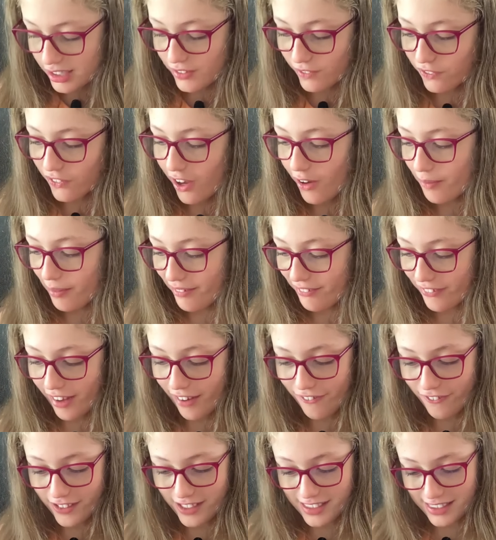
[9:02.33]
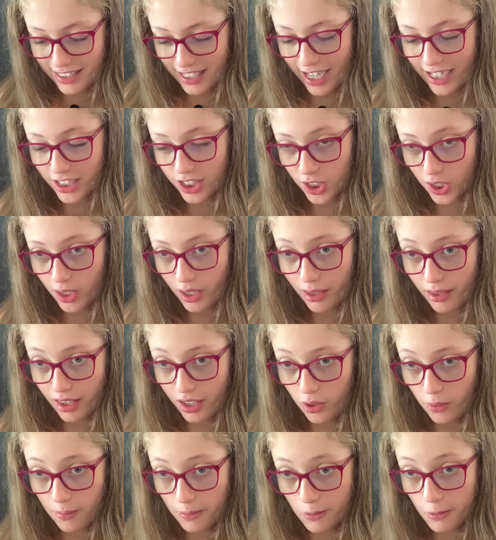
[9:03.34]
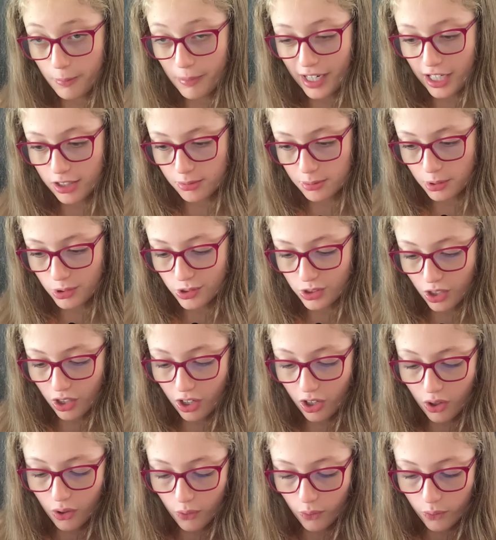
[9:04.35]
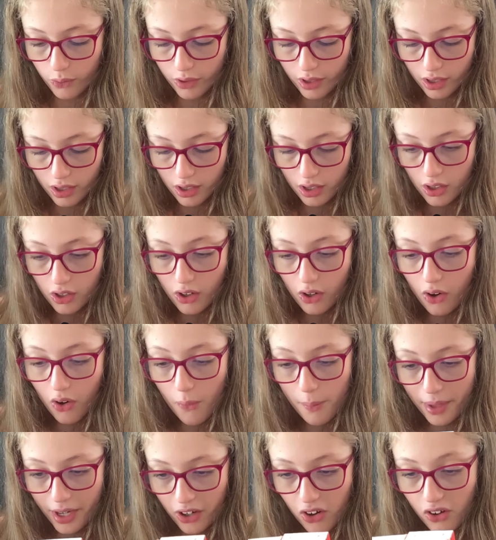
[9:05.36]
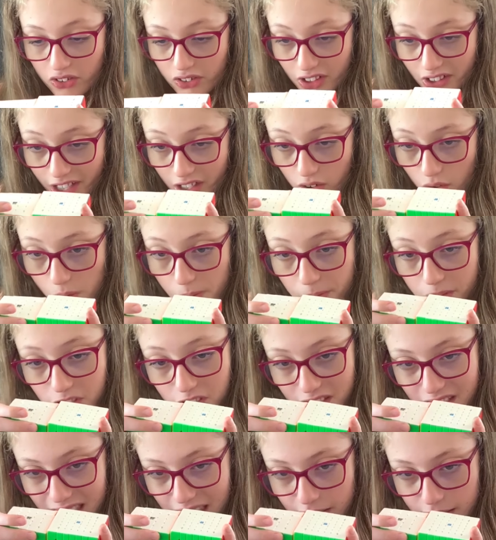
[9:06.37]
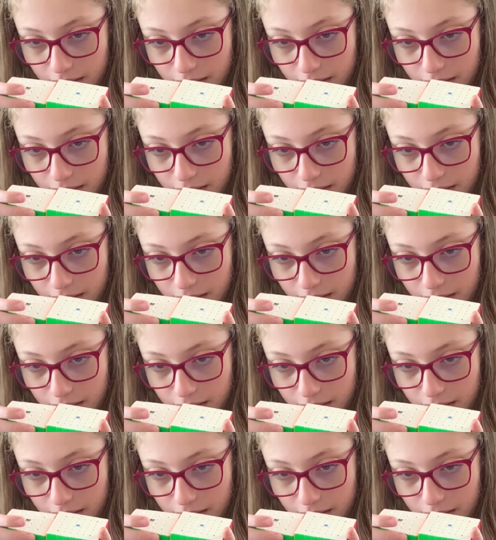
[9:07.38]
the 5x5 is actually a little more manageable to hold. Oh my god, they're like almost the same